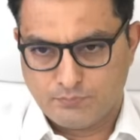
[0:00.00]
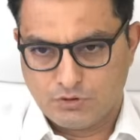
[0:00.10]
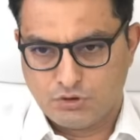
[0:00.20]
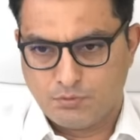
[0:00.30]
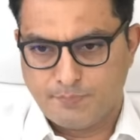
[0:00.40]

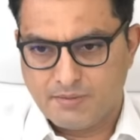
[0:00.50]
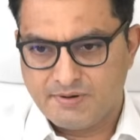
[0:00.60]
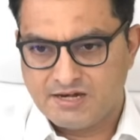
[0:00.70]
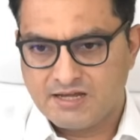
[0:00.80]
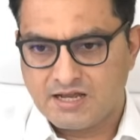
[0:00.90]

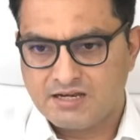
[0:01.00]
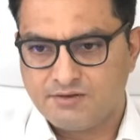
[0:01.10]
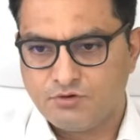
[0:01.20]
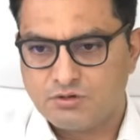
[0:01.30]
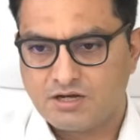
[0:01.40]
PPT. I'll
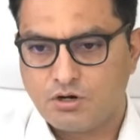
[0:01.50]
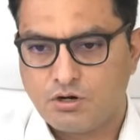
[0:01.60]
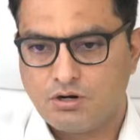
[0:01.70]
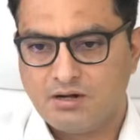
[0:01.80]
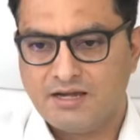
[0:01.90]
give you the
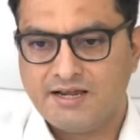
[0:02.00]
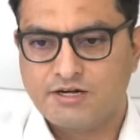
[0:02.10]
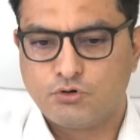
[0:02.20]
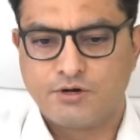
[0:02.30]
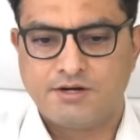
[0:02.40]

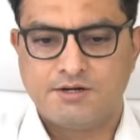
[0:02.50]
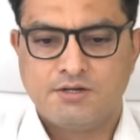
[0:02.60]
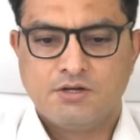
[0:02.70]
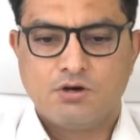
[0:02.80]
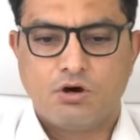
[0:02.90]
link to it.
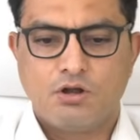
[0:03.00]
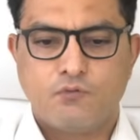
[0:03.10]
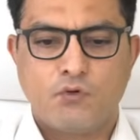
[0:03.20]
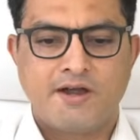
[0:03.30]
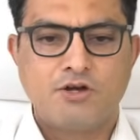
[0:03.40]
All of
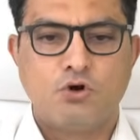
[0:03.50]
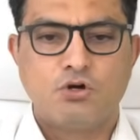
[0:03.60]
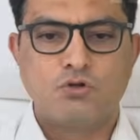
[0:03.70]
you can go to